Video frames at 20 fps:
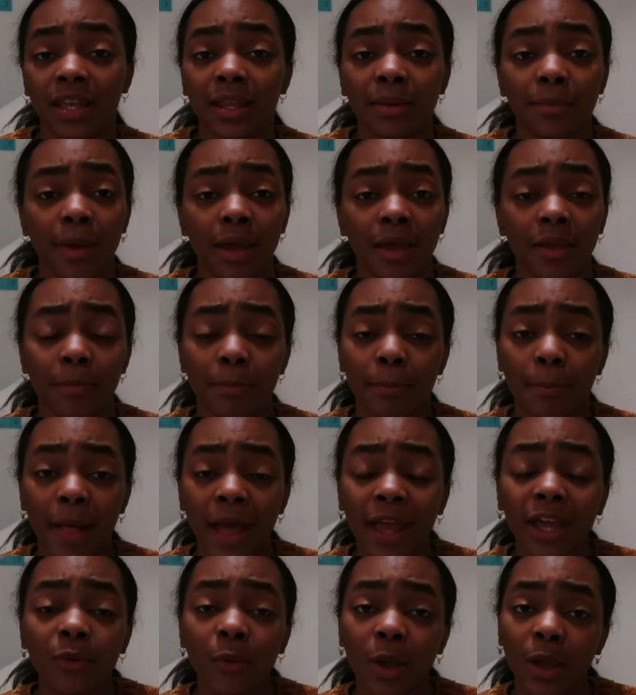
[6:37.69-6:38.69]
and my
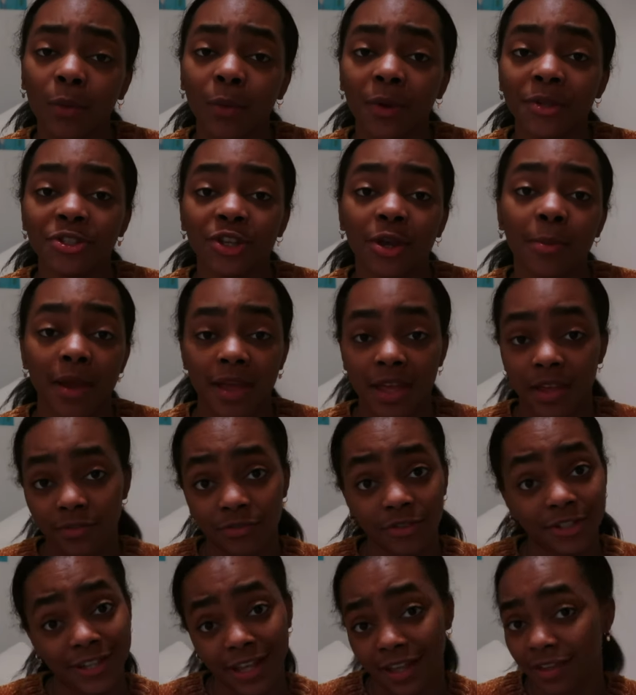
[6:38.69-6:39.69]
black and white ones are my
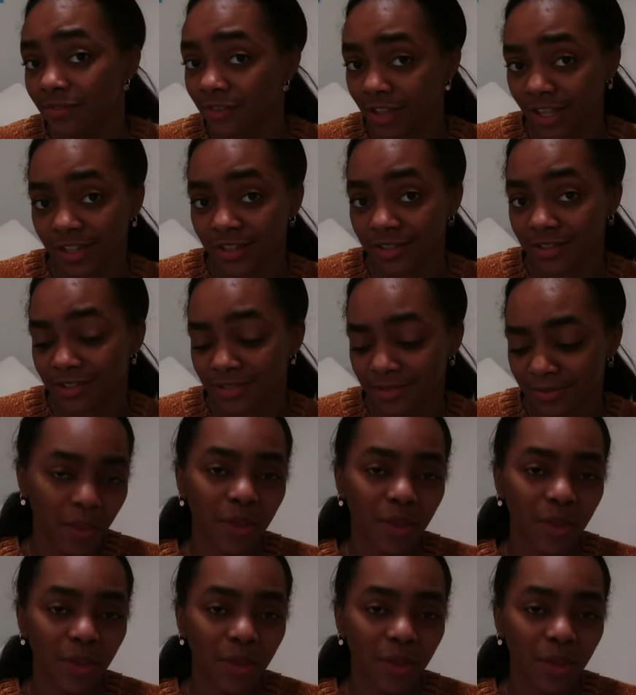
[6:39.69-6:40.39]
everyday Vans.